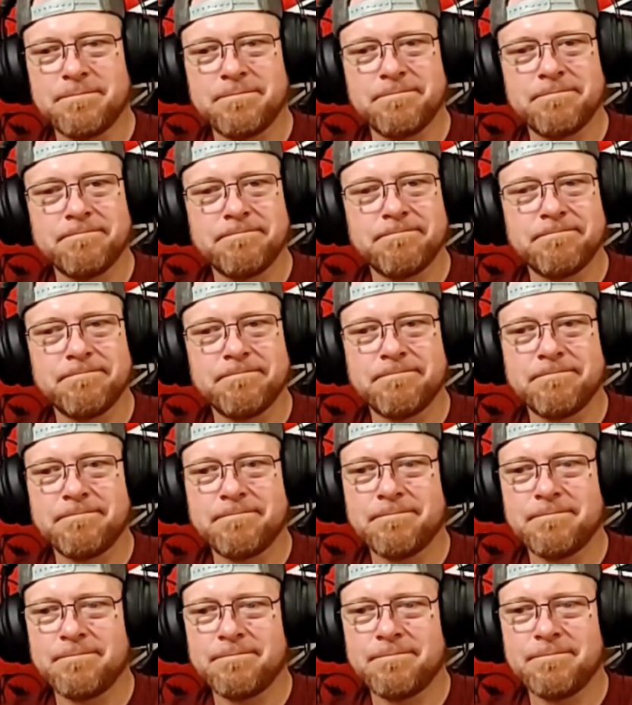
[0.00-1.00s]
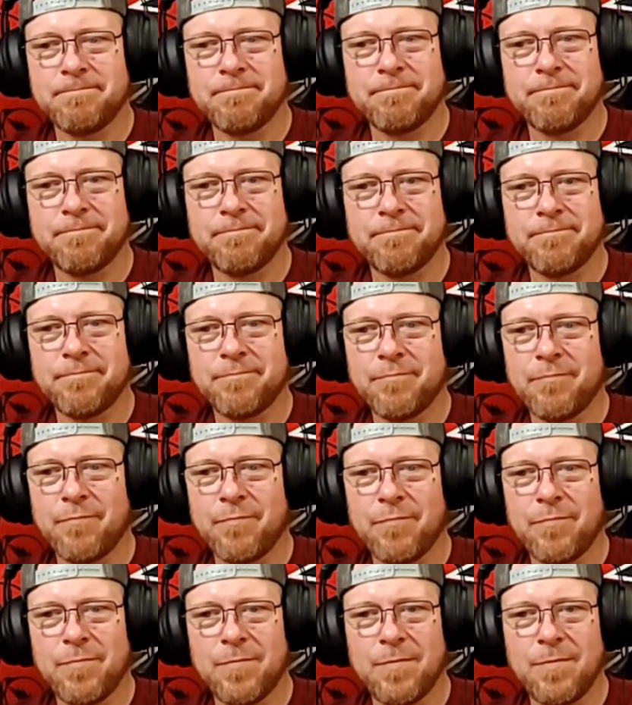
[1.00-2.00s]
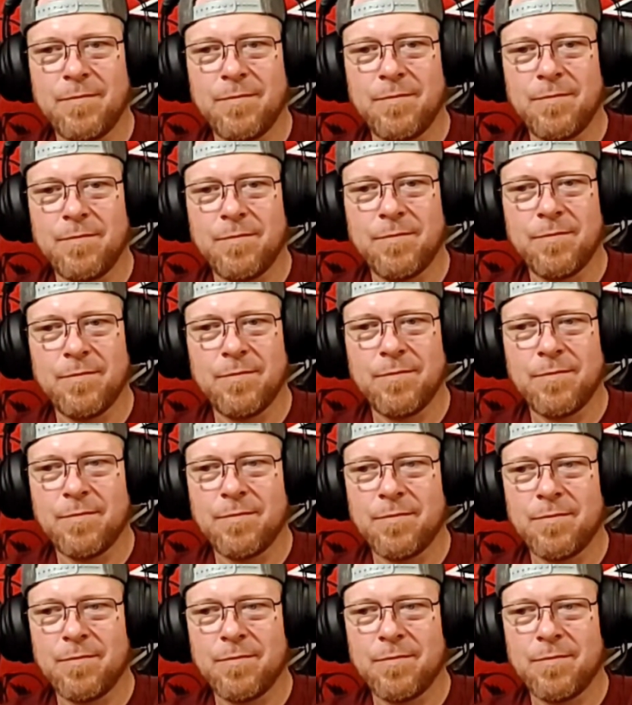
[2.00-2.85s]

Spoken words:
No one is speaking in this clip.